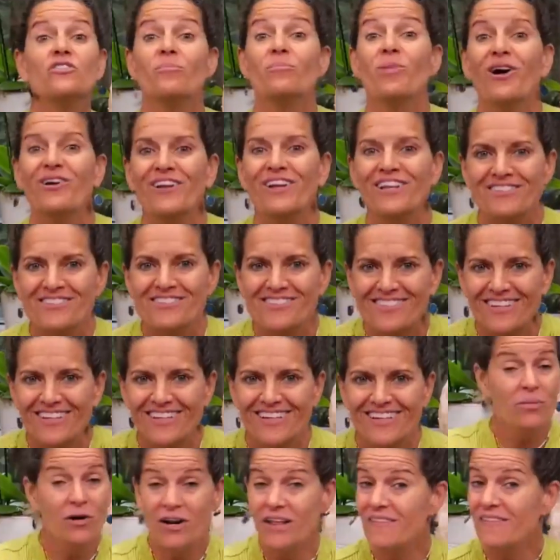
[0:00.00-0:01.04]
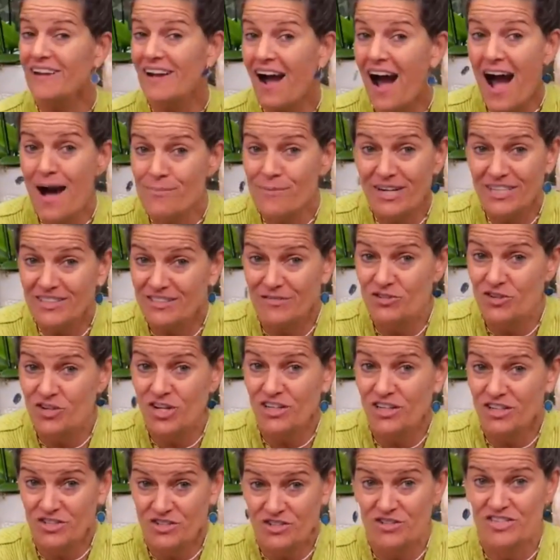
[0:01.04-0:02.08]
the bonus. Put in the comments if you're
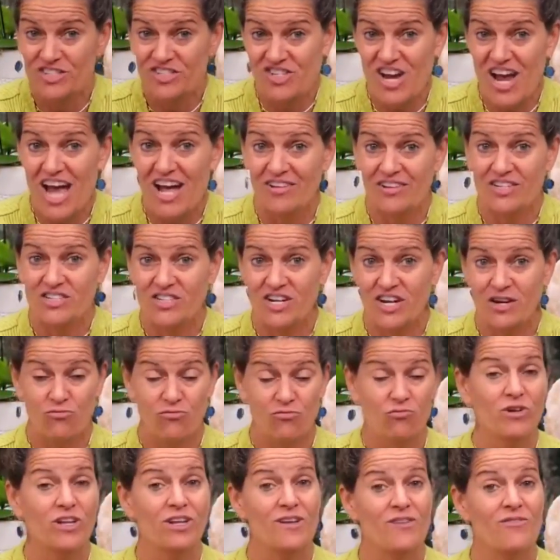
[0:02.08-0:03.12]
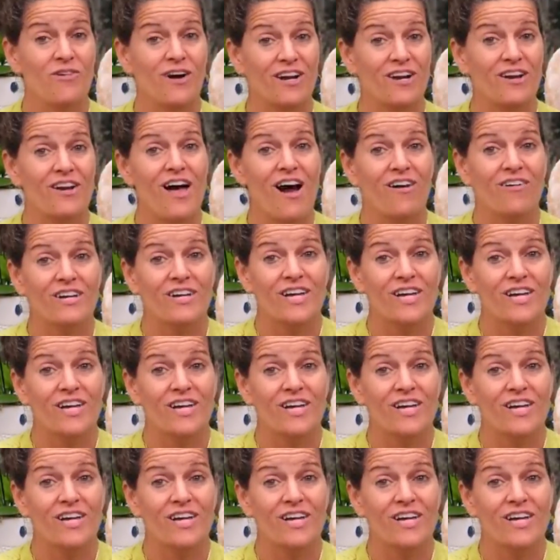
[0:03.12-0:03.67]
going to do the challenge. I really want to know.